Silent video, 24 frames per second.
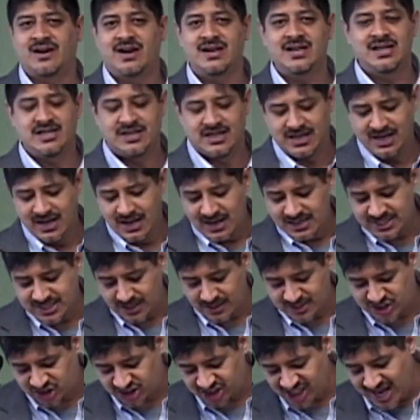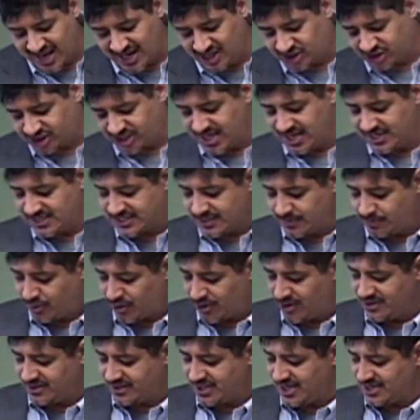I need to, to change things, to
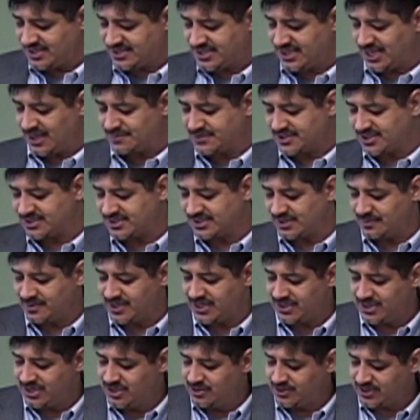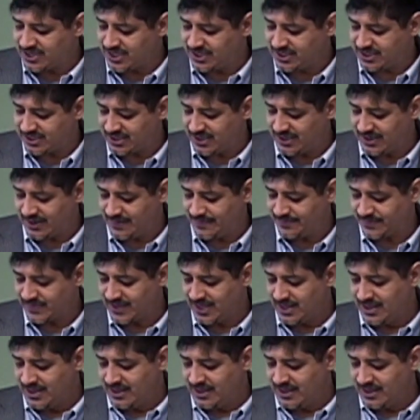burn things up so something new can come.